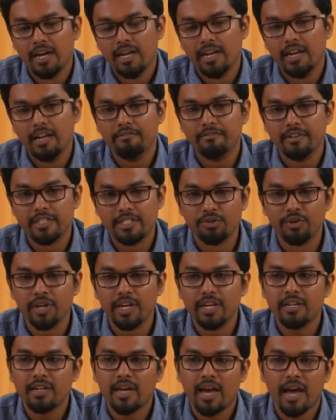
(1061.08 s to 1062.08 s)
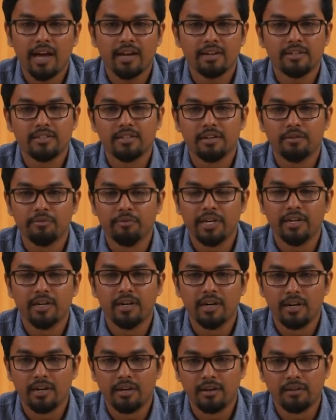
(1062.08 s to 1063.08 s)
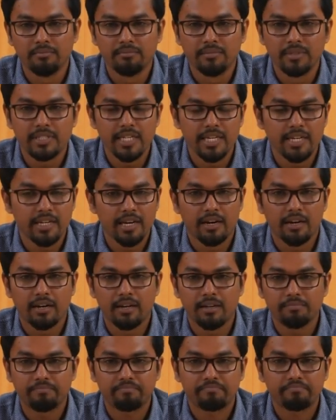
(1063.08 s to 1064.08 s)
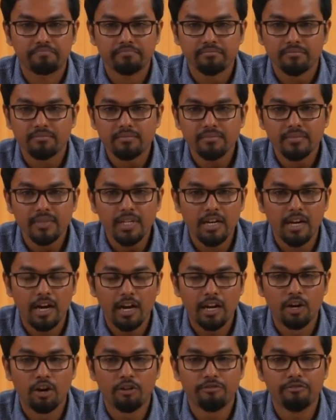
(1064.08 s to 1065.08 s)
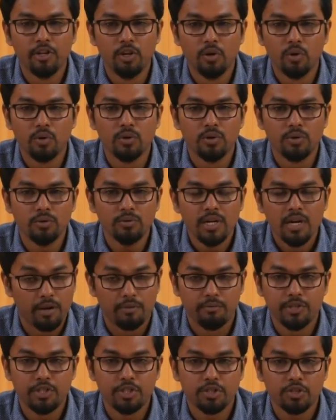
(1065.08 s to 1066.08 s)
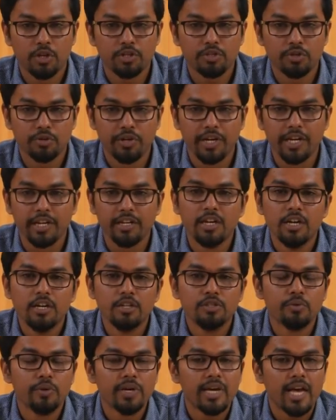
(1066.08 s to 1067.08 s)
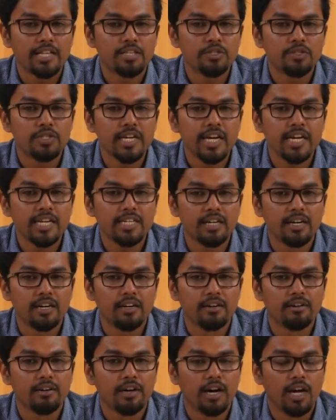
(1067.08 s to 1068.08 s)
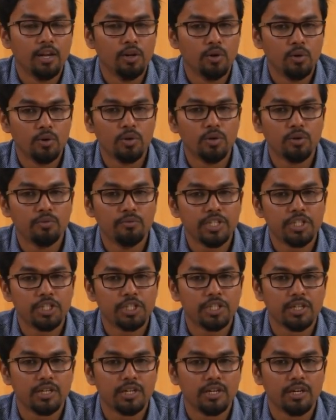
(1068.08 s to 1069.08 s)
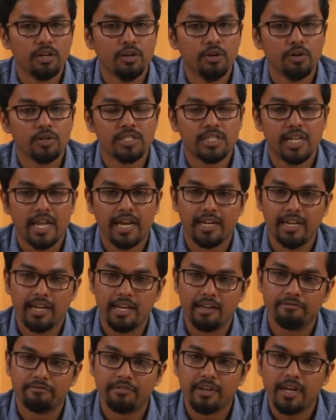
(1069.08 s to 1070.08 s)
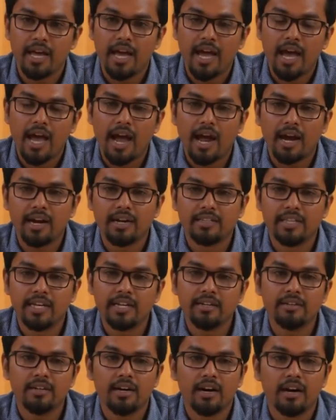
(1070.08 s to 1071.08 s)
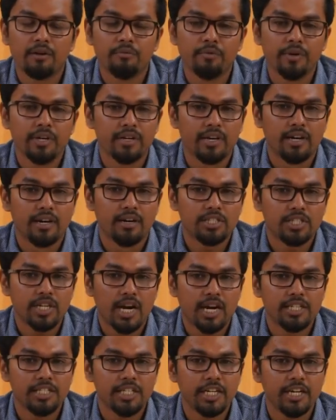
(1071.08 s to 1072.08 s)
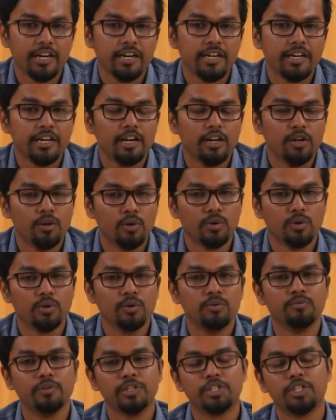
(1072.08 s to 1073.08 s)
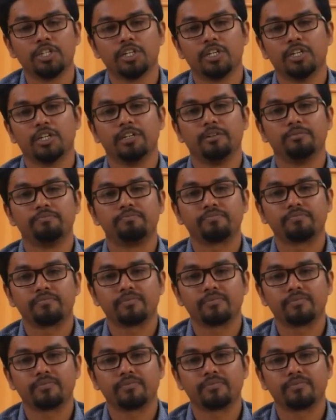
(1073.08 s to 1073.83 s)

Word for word: leaf is green, and we um, see um, color of a logo which is also green. So, we associate uh, a logo which uh, looks like a leaf and then uh, we uh, start generating a logo which um,